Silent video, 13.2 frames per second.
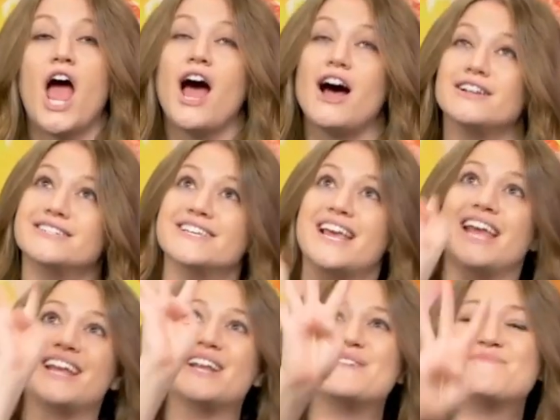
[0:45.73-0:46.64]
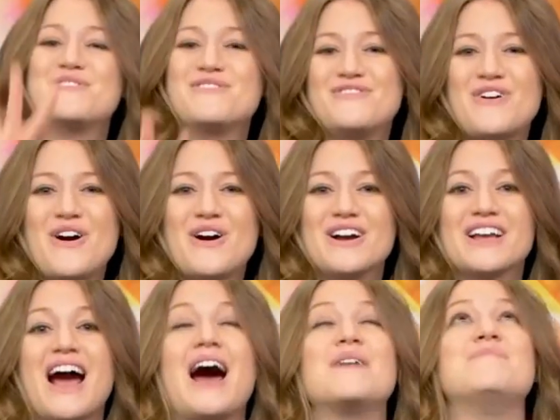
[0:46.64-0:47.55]
On day number four,
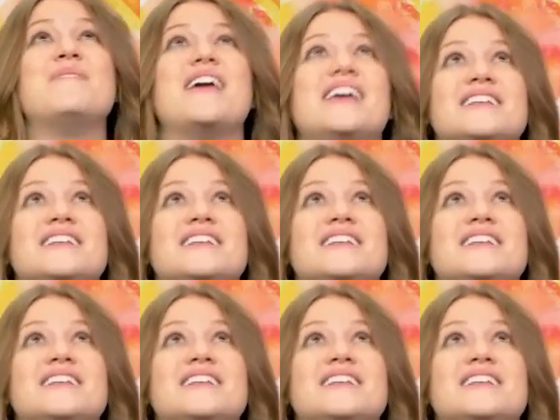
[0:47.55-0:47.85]
God made